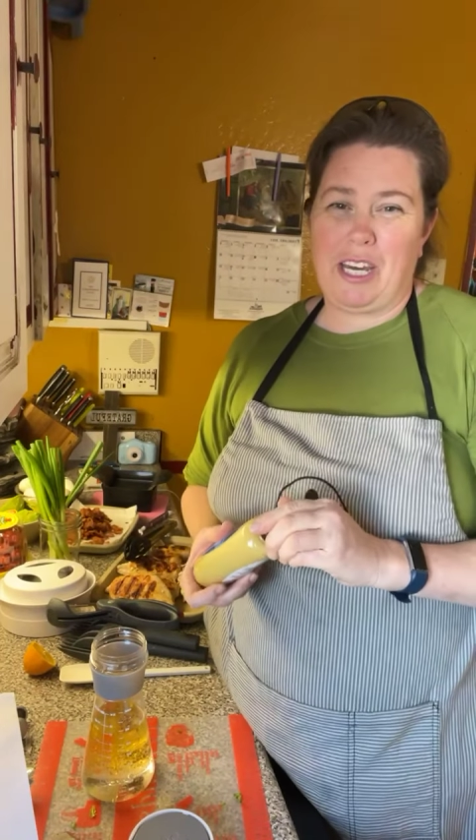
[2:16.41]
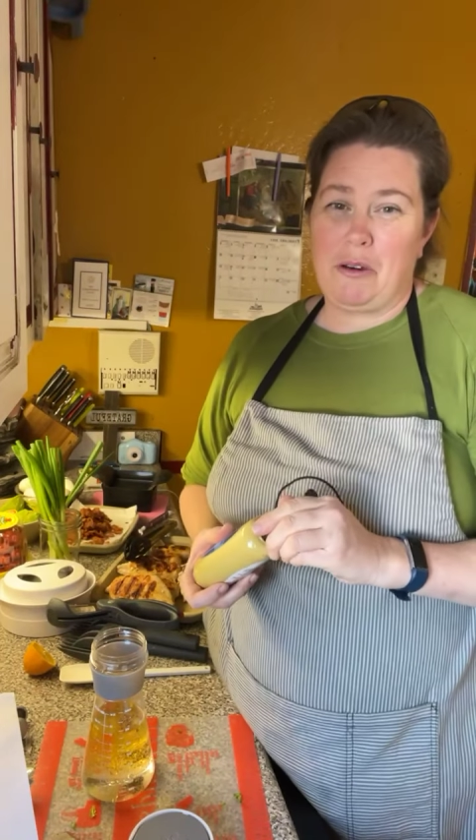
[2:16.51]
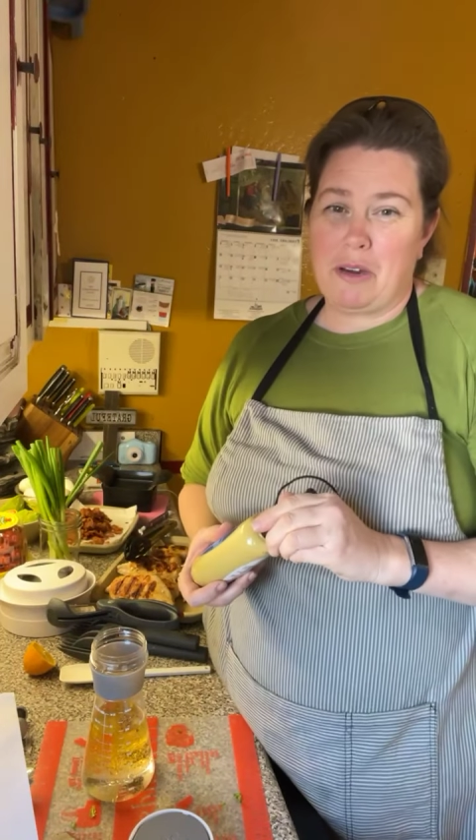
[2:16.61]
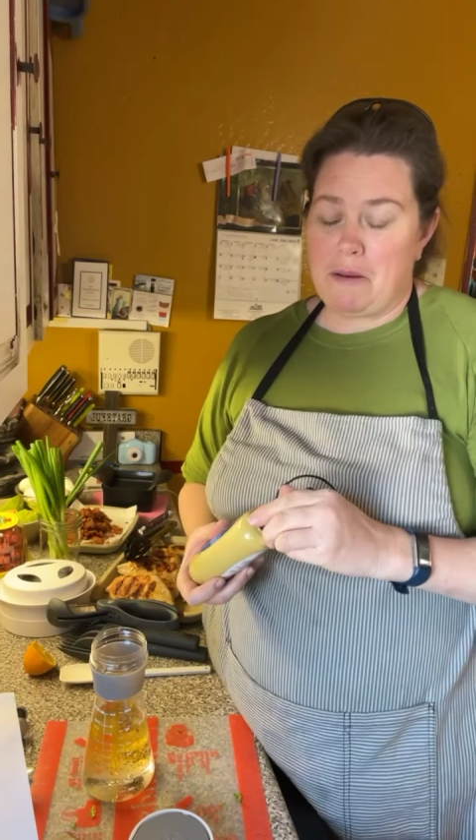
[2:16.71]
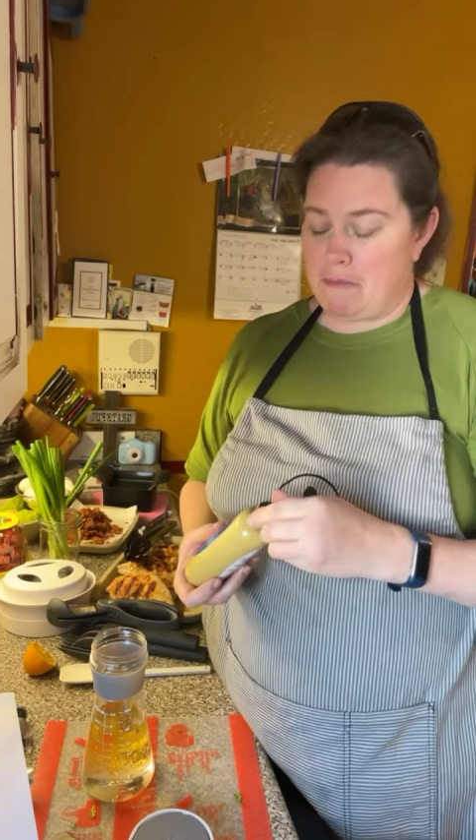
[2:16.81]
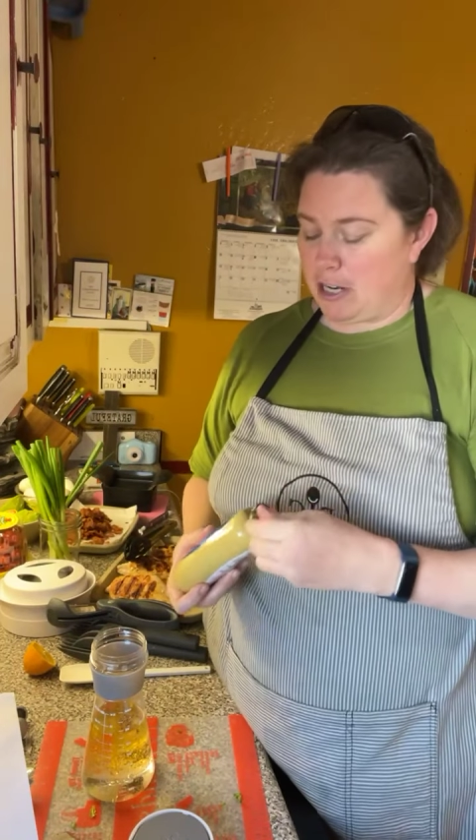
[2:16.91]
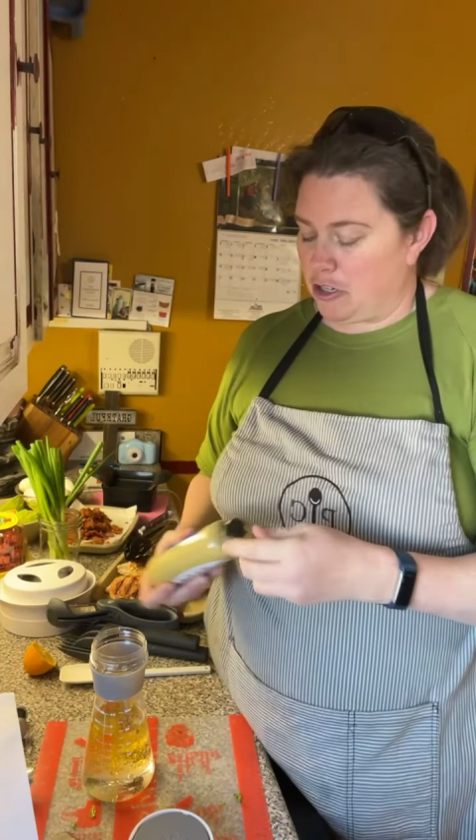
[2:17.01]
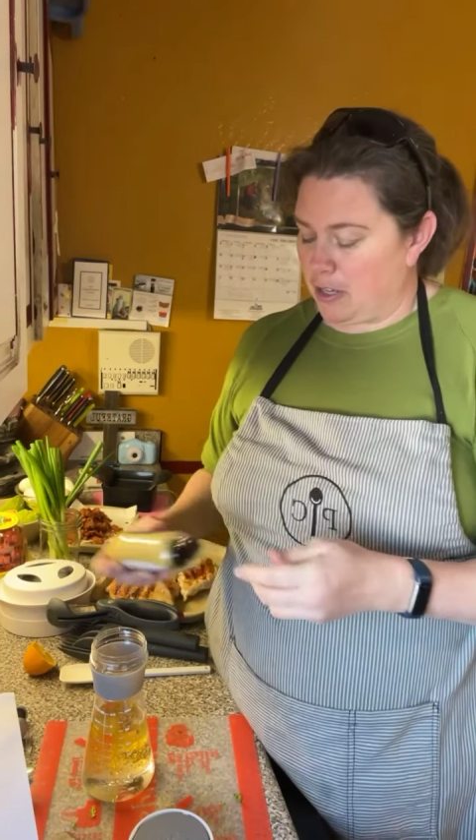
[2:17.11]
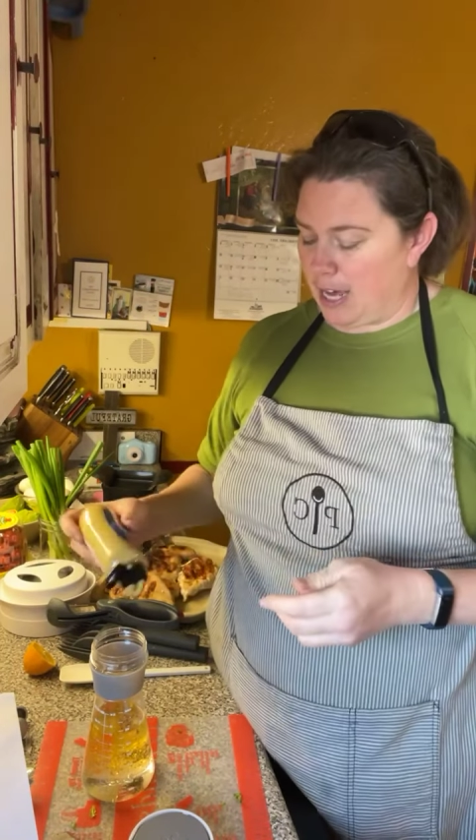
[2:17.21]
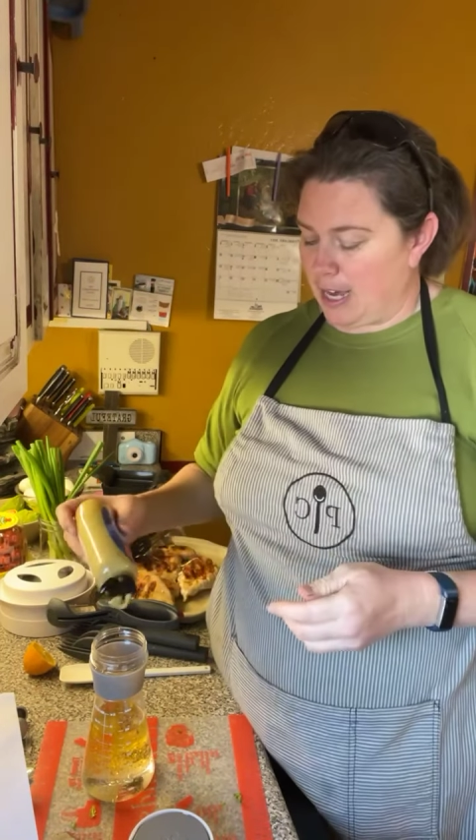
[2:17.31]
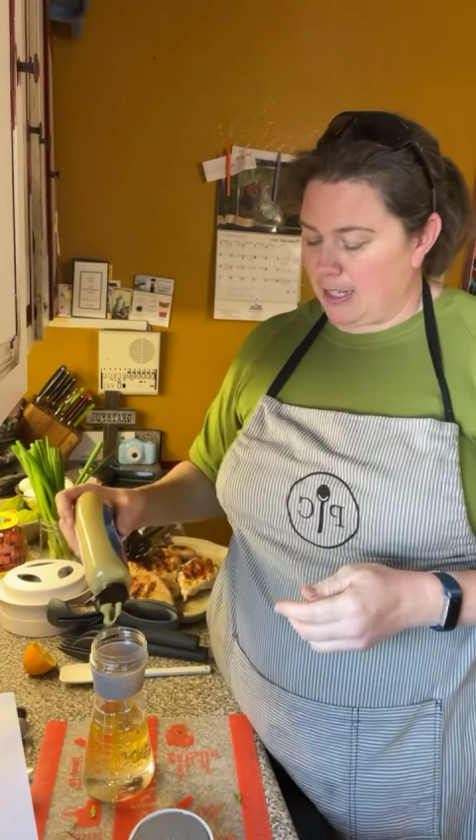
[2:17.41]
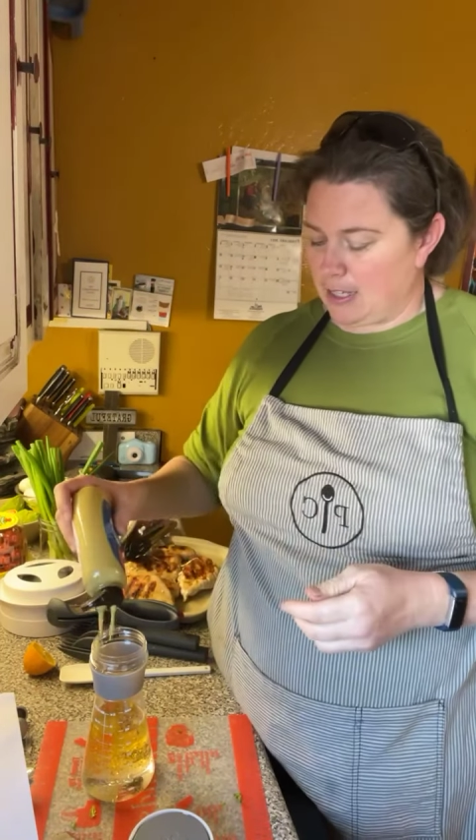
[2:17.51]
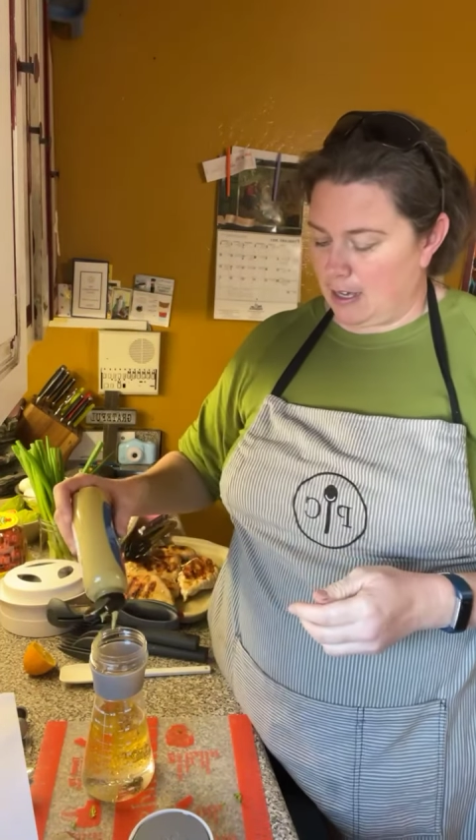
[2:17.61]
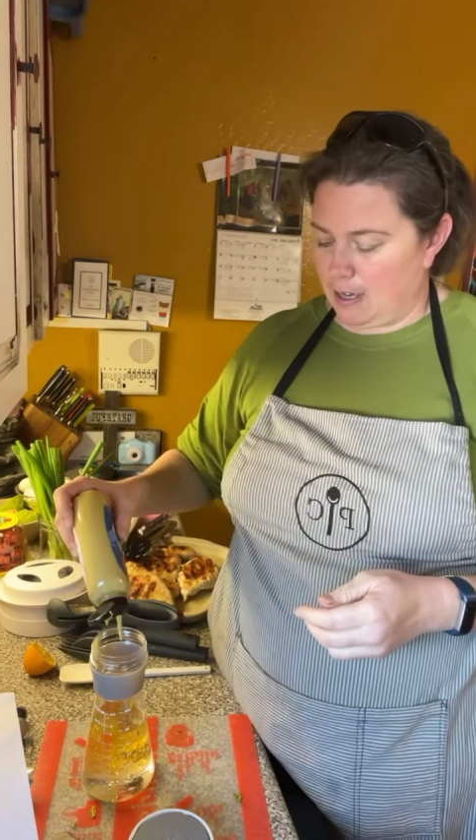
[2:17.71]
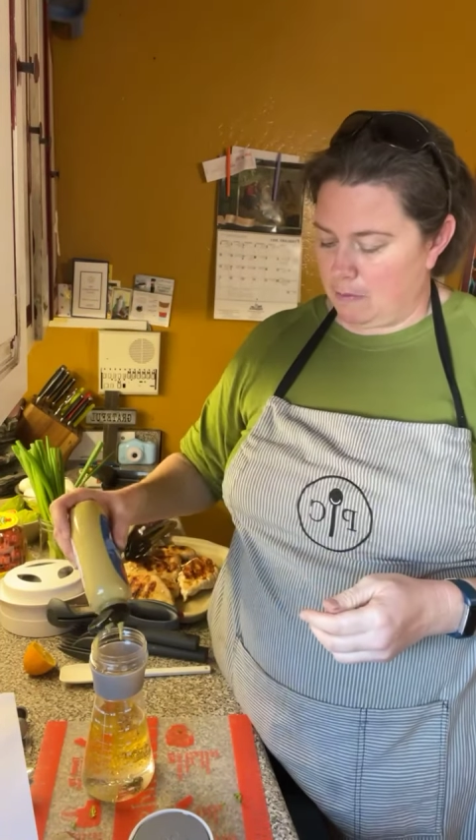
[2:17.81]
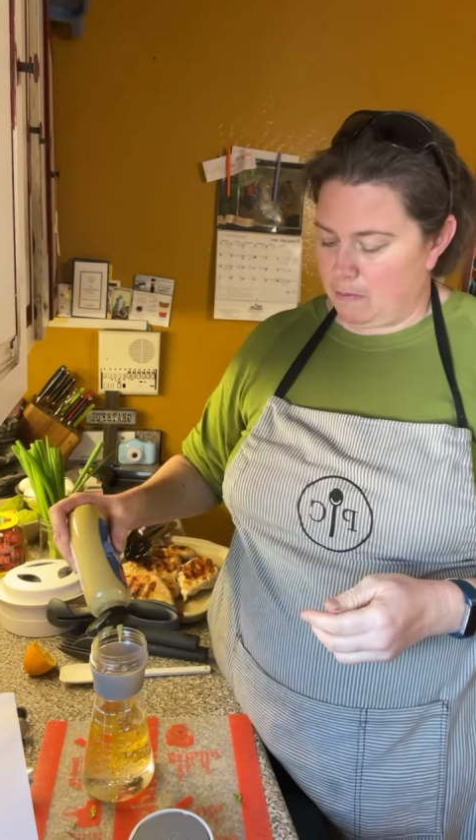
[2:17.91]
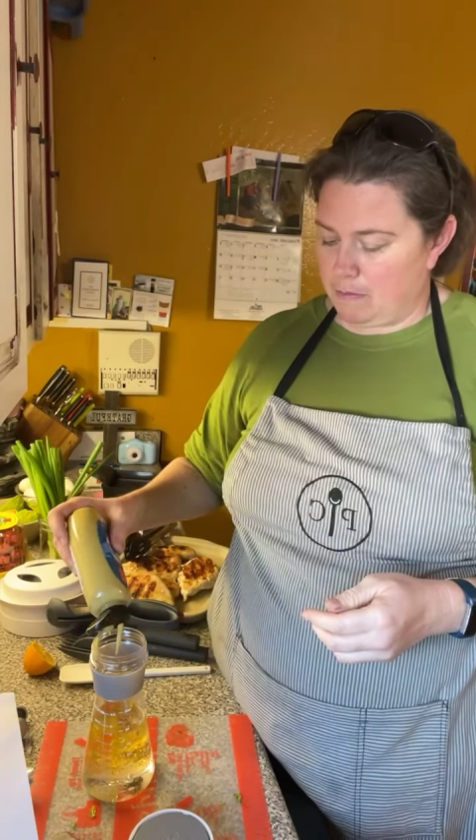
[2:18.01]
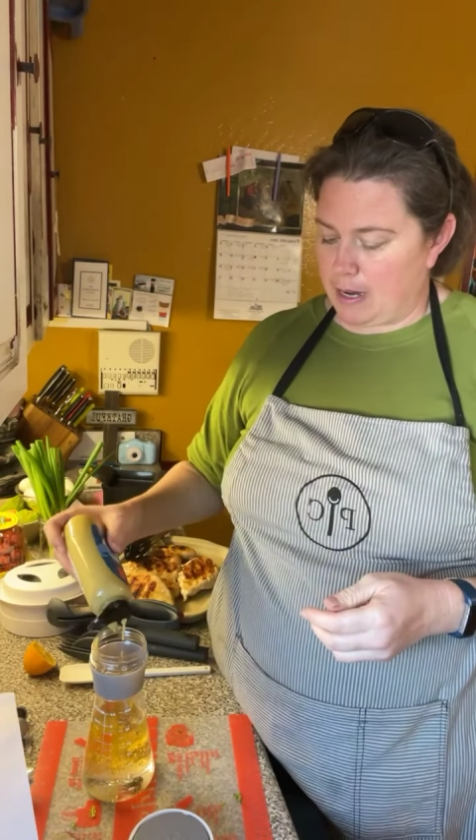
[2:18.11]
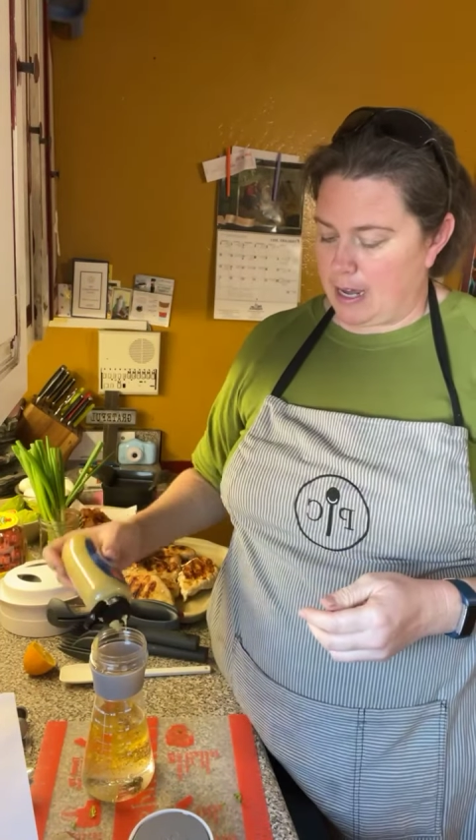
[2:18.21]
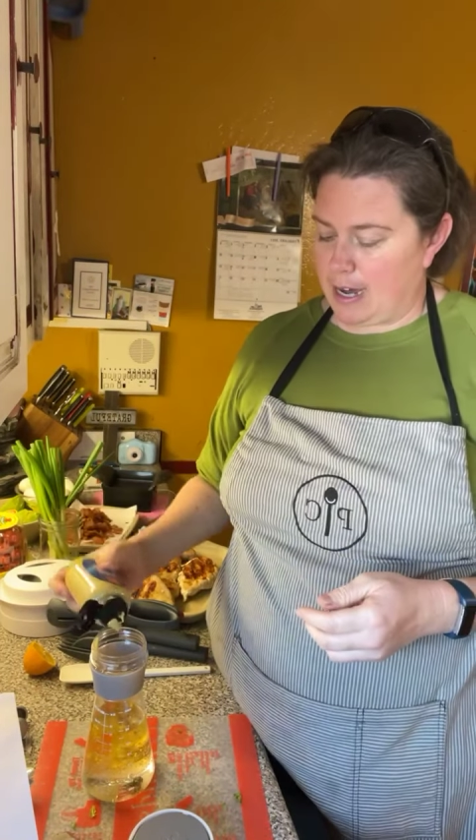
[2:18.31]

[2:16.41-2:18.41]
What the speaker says: You can measure these, but